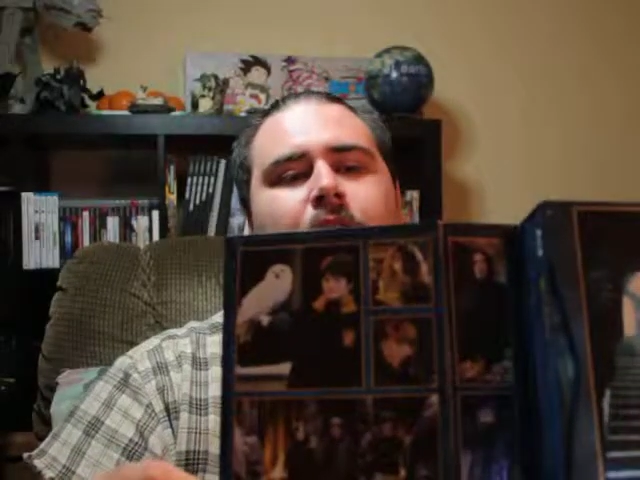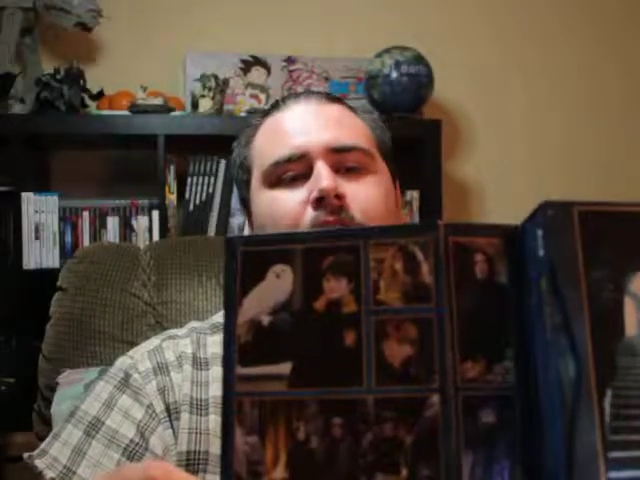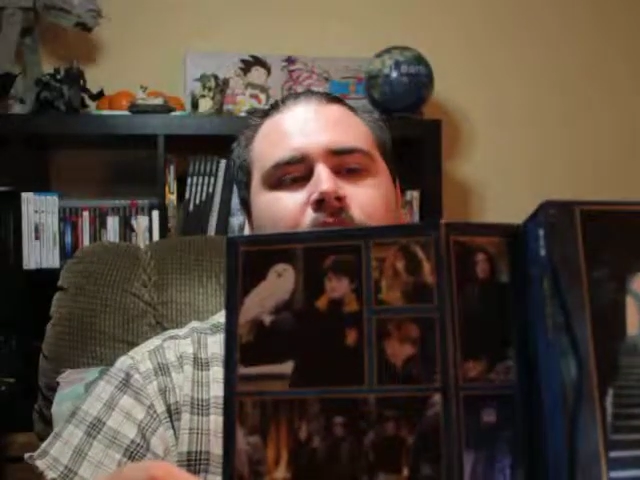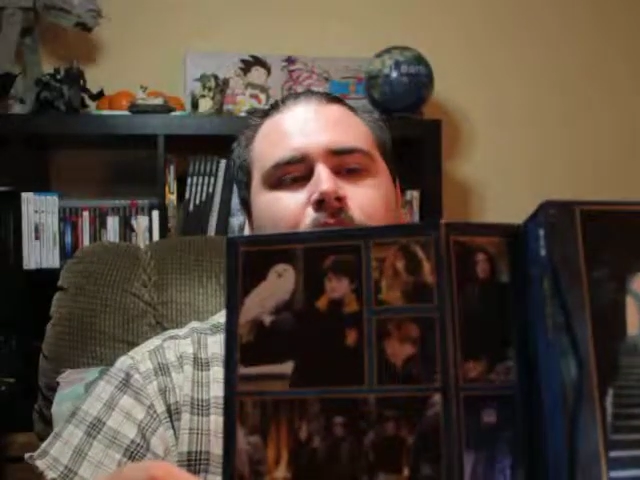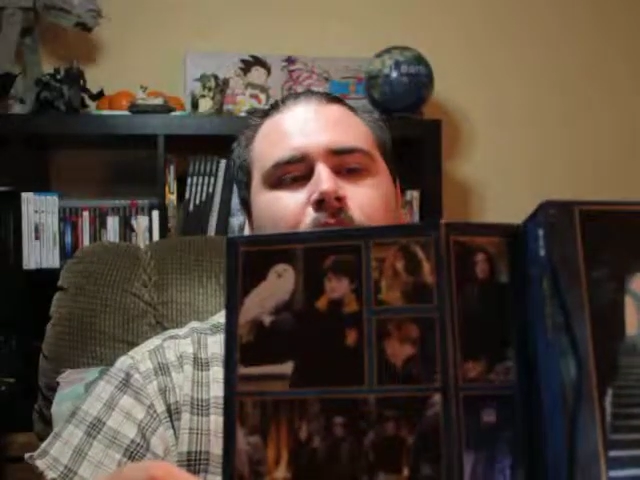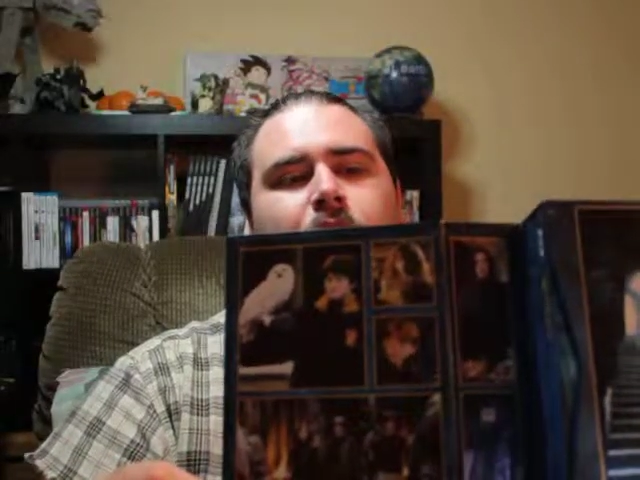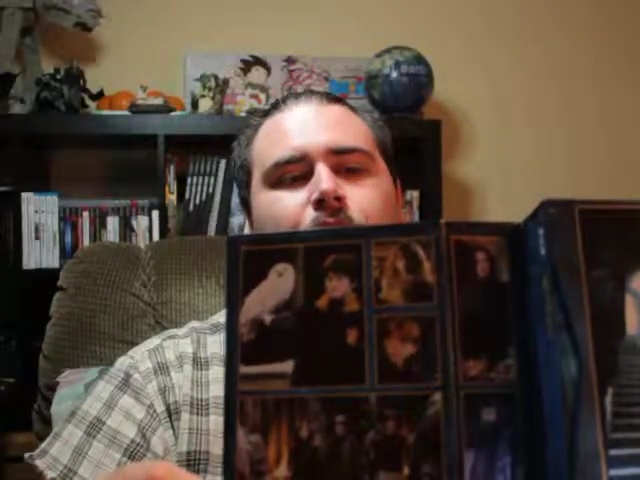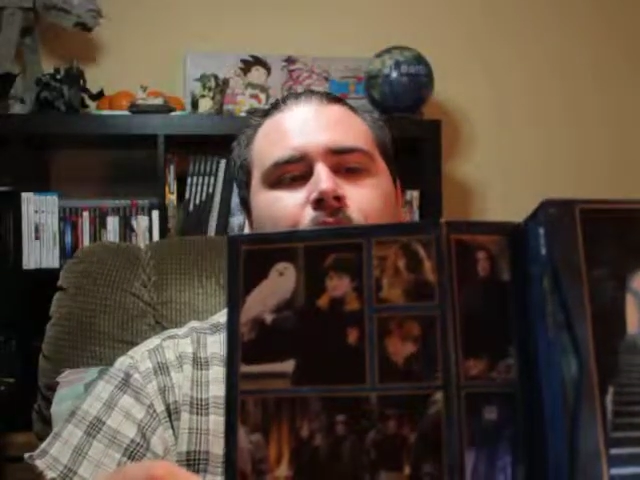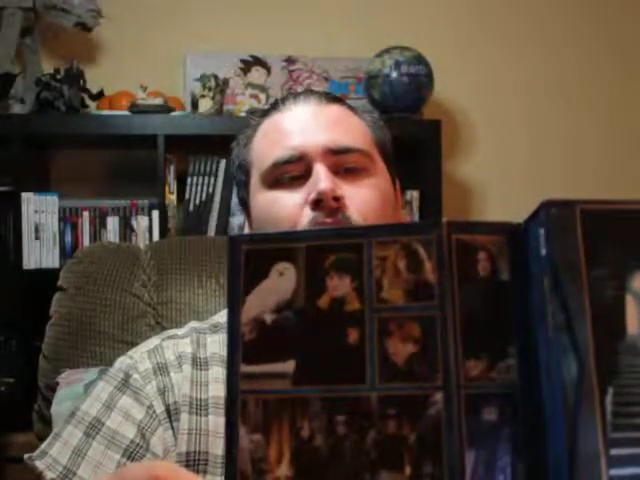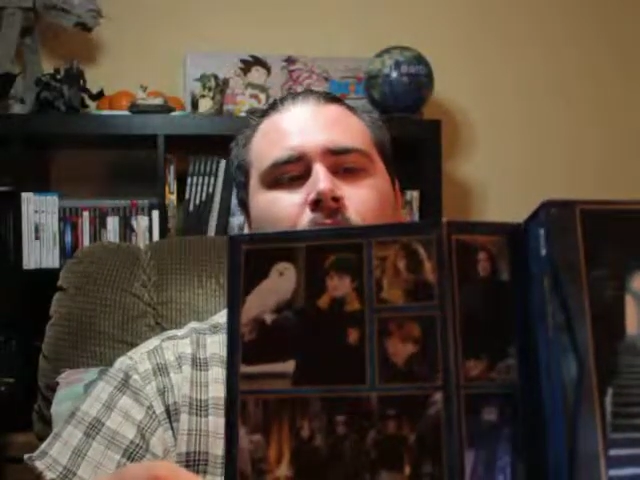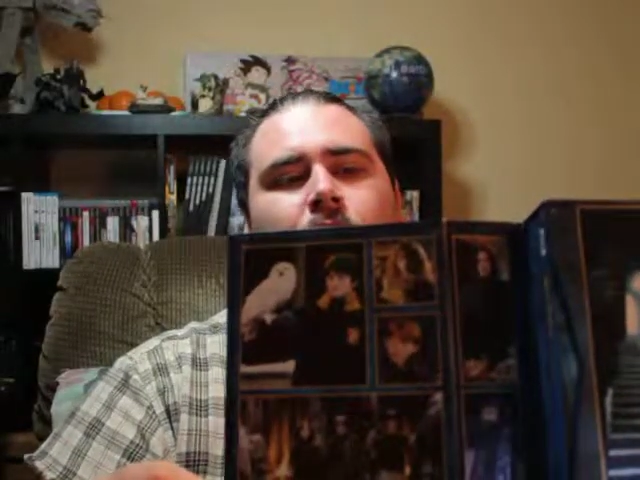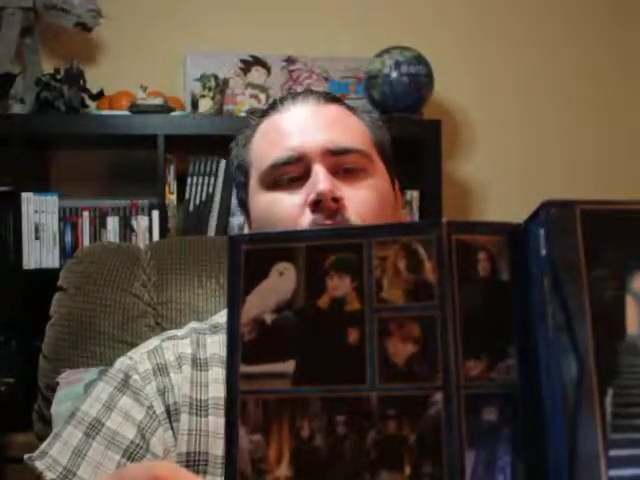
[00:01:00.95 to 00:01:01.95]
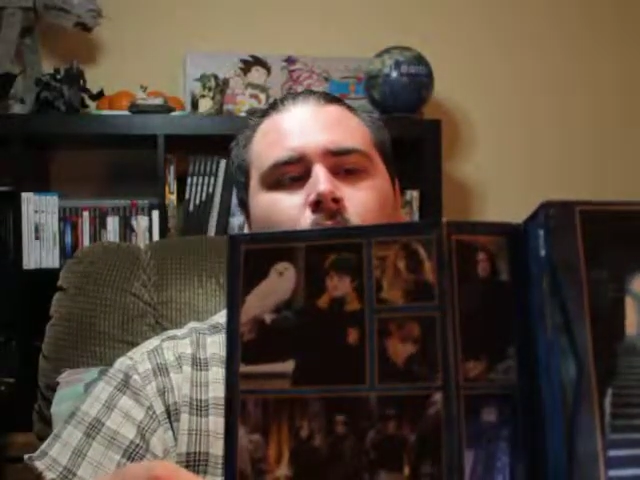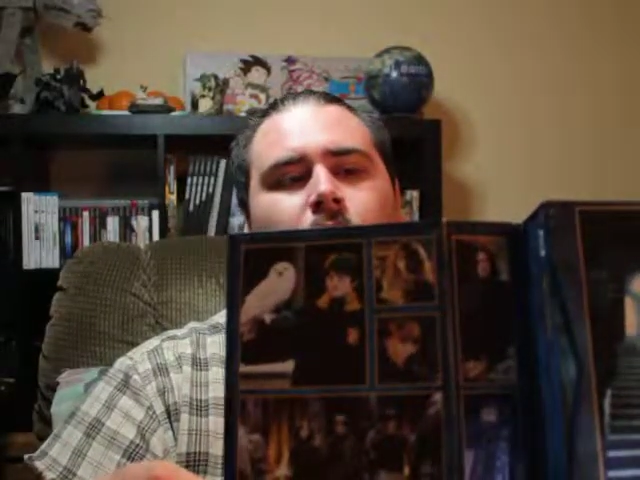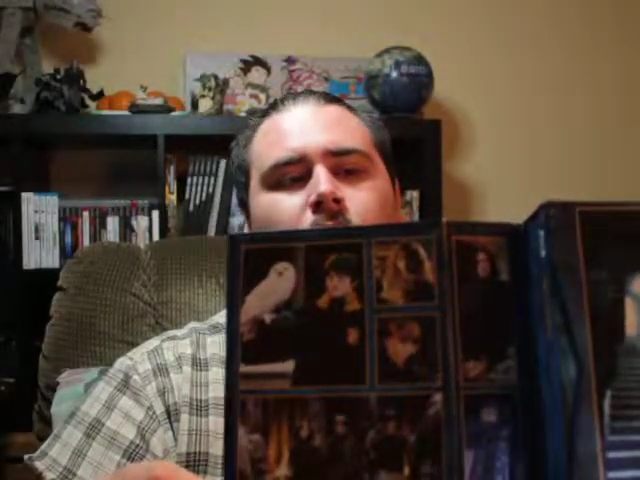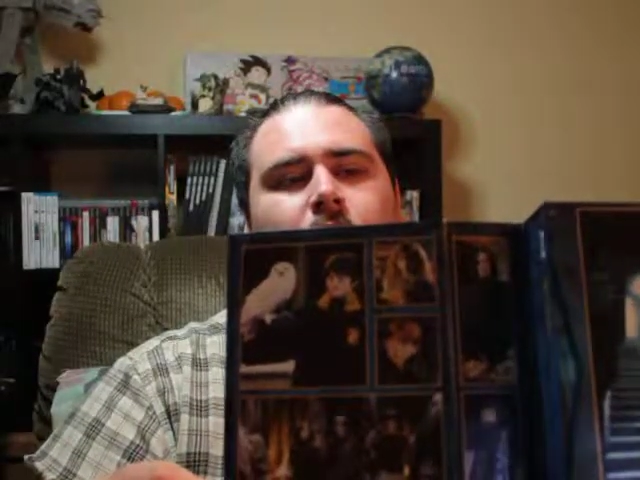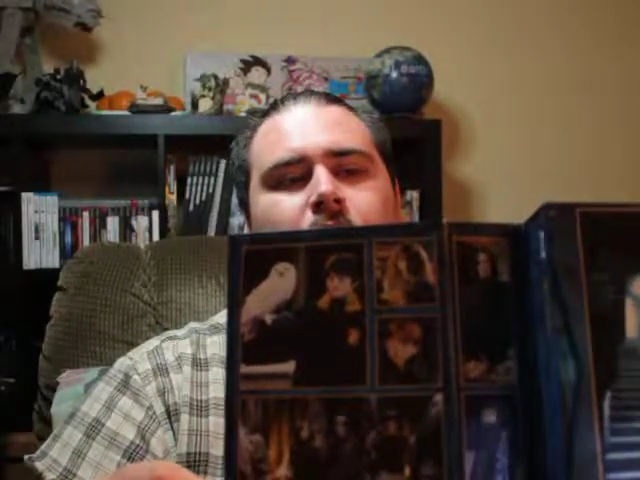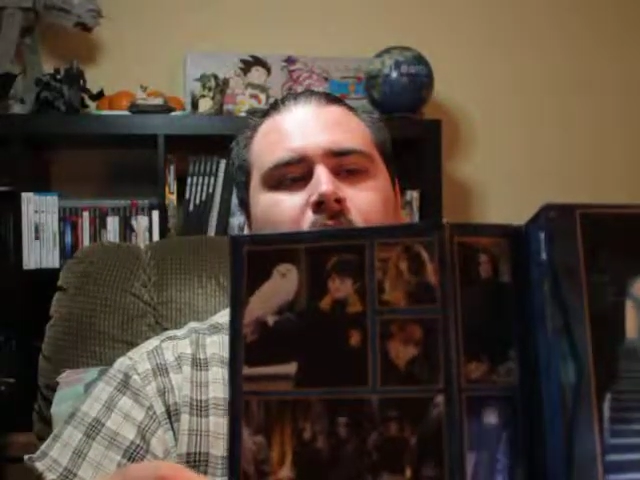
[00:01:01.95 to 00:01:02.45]
Get some beautiful
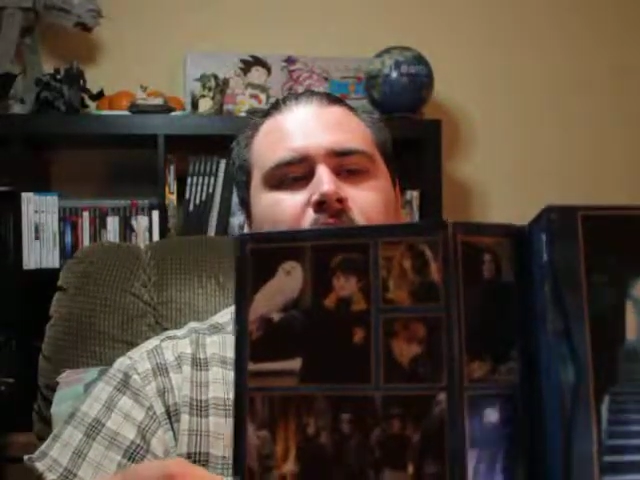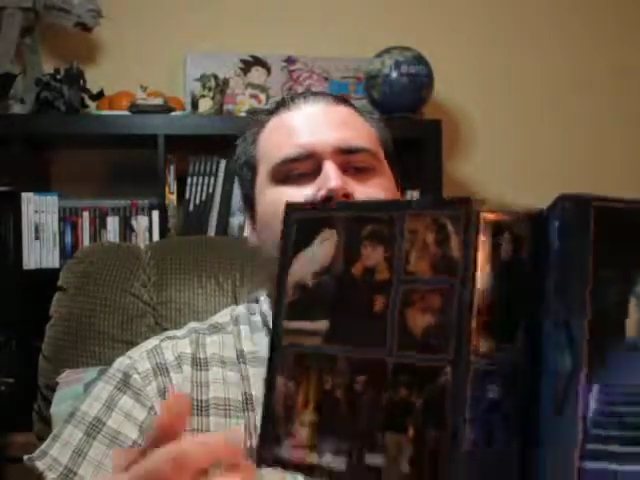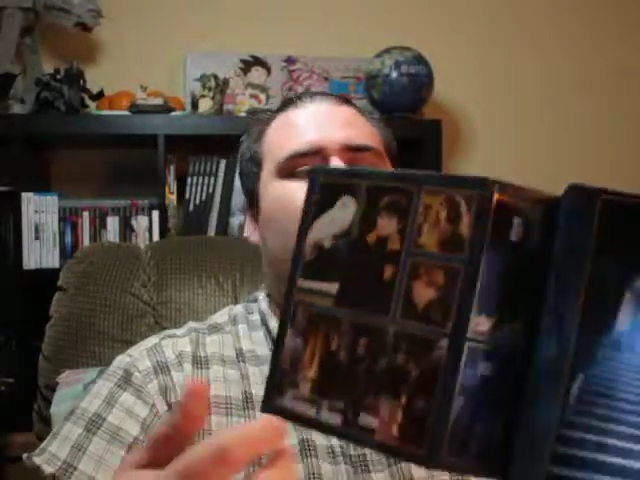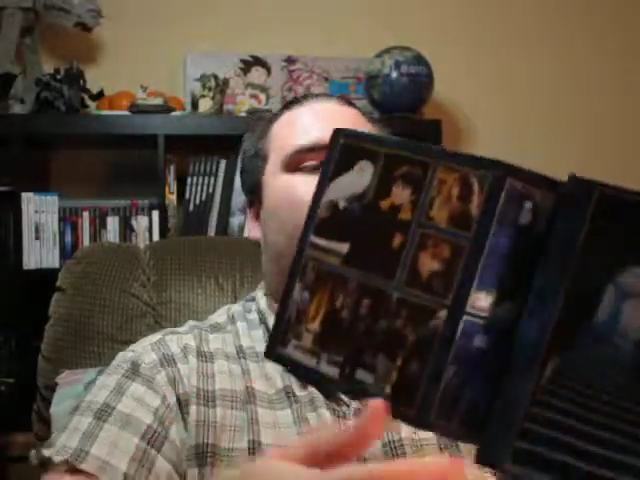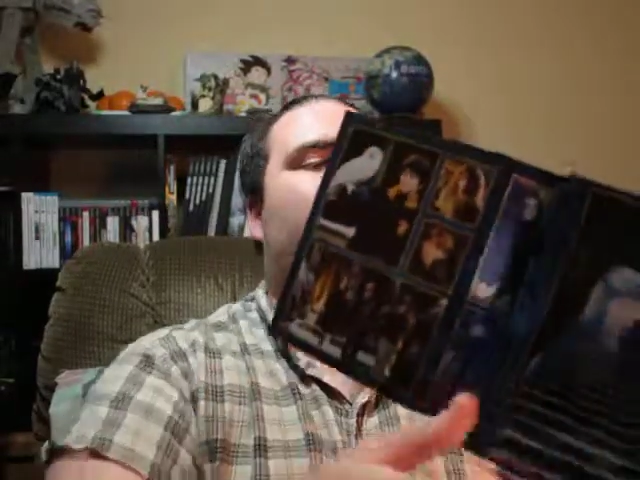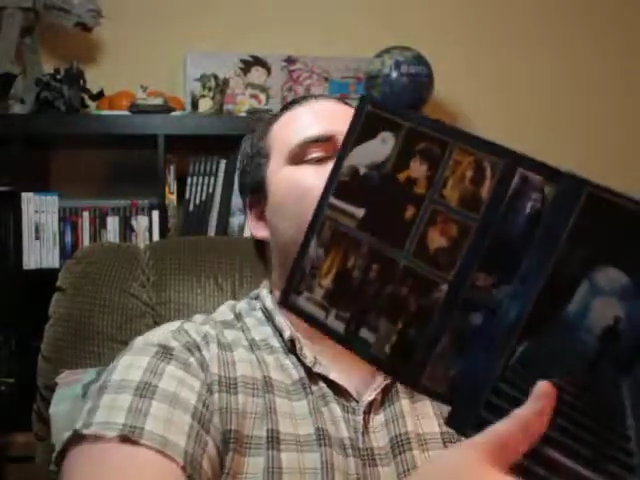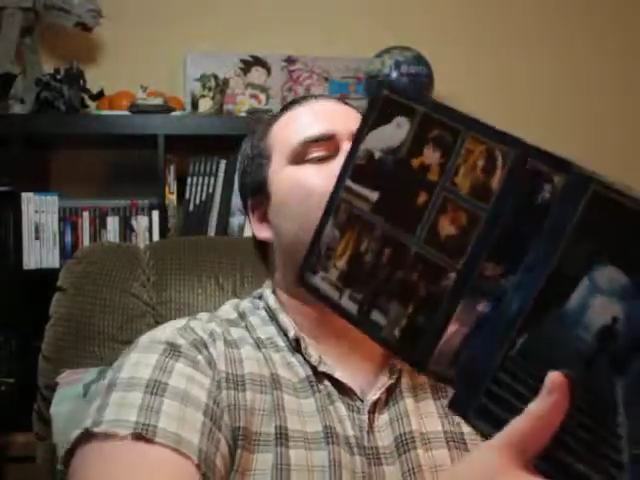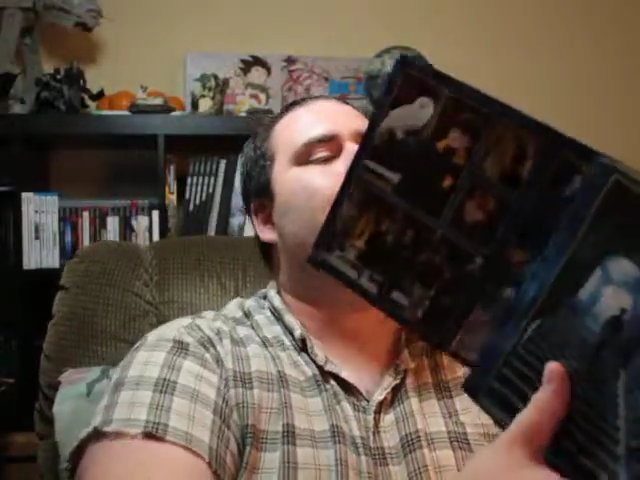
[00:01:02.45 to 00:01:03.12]
artwork on the inside.